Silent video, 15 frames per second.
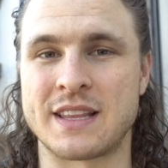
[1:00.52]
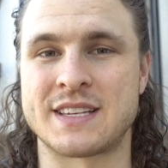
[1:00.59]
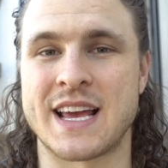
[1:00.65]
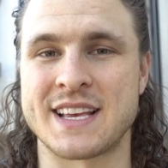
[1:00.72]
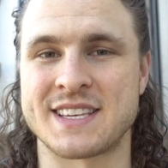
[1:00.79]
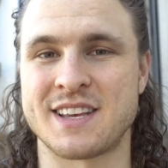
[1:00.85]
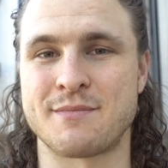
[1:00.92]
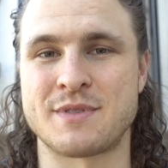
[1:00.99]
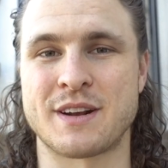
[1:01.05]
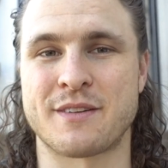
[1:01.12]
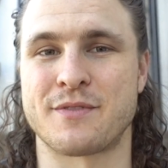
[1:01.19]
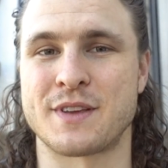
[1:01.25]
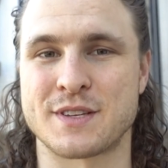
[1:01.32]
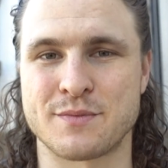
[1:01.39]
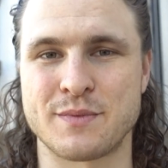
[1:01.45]
the test subject
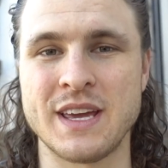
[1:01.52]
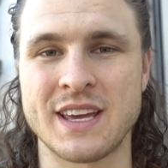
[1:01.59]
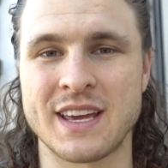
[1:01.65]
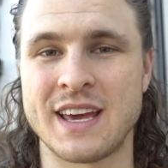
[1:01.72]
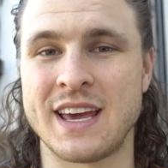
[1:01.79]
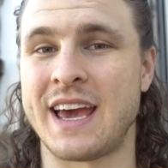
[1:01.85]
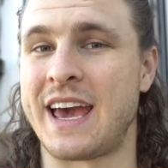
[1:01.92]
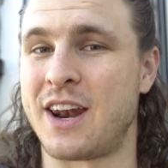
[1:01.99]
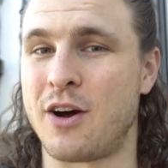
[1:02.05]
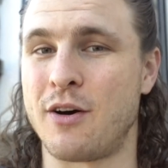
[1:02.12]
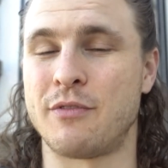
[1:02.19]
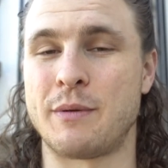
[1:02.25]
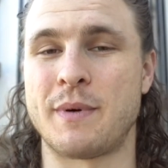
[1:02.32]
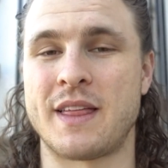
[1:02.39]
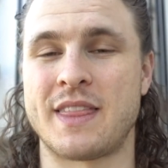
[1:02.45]
for this week, and
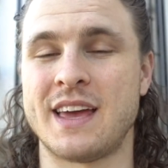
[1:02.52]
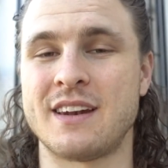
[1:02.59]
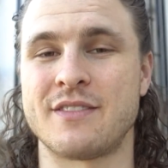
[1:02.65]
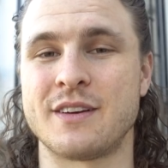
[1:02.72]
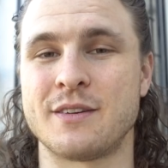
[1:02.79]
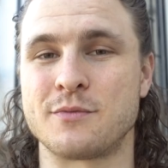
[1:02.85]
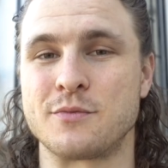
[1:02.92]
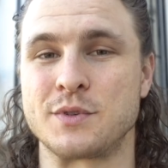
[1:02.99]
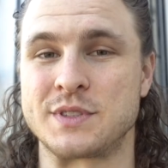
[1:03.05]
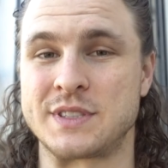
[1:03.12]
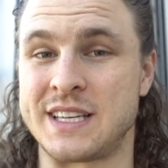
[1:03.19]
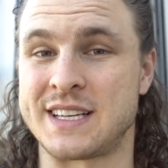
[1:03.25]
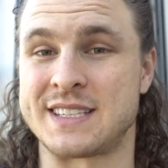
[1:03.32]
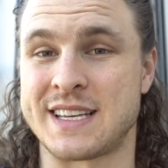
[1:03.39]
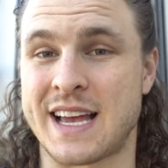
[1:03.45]
hopefully by the end of it, we'll
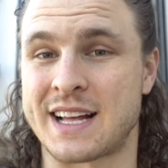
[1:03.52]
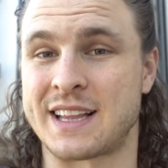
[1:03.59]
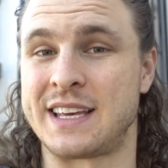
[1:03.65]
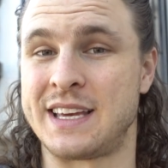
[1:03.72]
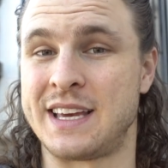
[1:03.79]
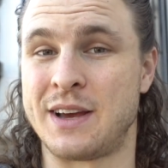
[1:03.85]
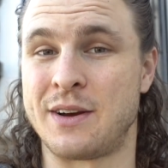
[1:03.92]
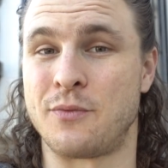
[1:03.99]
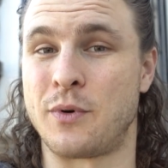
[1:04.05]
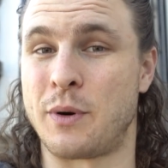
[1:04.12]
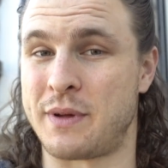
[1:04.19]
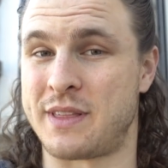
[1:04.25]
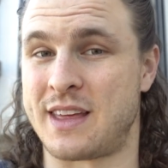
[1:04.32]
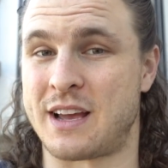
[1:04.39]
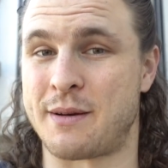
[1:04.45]
see exactly what
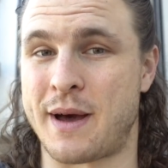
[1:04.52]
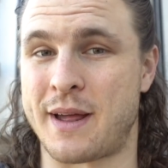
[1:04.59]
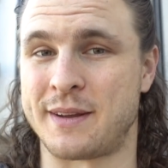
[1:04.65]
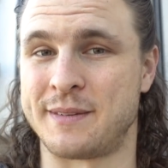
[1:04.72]
we think about